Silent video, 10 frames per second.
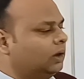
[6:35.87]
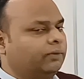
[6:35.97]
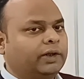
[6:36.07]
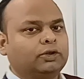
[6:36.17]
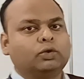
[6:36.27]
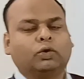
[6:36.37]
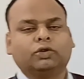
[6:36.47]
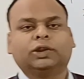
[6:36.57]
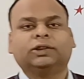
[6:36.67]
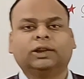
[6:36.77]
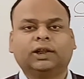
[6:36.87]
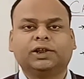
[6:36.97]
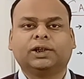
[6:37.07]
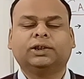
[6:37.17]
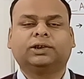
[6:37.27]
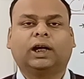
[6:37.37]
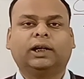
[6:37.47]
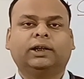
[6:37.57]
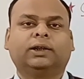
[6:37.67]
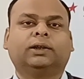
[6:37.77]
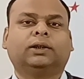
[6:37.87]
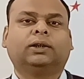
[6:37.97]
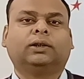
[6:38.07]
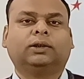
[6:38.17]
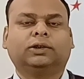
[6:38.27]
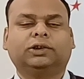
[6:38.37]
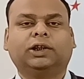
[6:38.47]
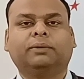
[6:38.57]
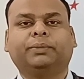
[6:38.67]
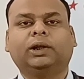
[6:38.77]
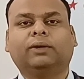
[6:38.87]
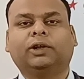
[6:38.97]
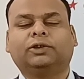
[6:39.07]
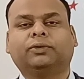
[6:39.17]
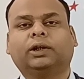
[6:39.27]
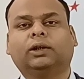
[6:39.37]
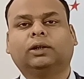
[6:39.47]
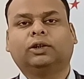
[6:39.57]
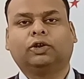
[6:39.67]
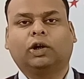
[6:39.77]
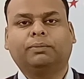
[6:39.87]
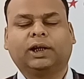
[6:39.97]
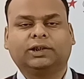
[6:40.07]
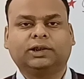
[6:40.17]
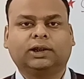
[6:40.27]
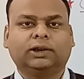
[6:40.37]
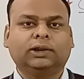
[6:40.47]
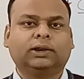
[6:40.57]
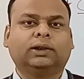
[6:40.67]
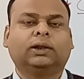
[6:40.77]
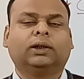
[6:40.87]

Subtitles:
When glucose concentration is high, the cAMP levels will drop drastically,